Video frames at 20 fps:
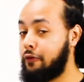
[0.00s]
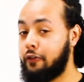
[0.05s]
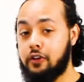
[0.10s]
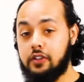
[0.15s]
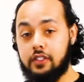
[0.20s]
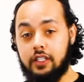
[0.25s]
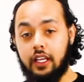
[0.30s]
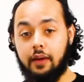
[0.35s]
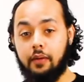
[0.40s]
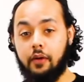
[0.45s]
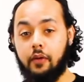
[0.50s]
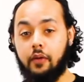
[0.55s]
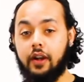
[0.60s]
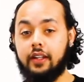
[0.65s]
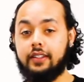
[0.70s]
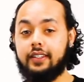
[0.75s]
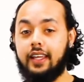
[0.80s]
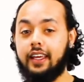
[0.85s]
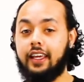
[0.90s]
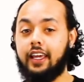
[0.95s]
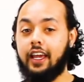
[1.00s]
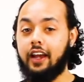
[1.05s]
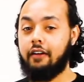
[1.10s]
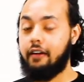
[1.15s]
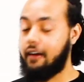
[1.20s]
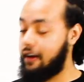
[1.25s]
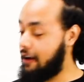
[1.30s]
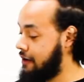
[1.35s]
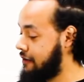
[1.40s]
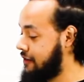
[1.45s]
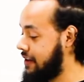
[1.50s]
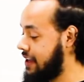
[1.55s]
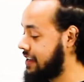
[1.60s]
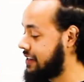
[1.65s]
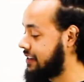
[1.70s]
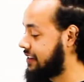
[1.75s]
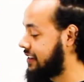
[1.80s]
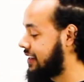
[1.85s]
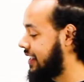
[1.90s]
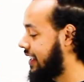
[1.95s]
First thing I'm going to want to take care of
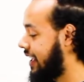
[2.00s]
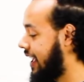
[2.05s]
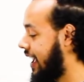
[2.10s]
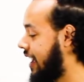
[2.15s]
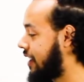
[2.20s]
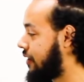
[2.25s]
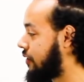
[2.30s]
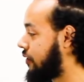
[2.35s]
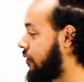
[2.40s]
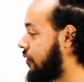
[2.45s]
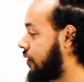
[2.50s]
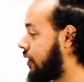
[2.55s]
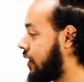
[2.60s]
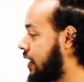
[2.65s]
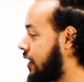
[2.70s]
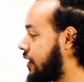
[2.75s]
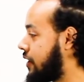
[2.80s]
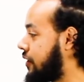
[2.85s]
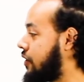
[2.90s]
is the handle.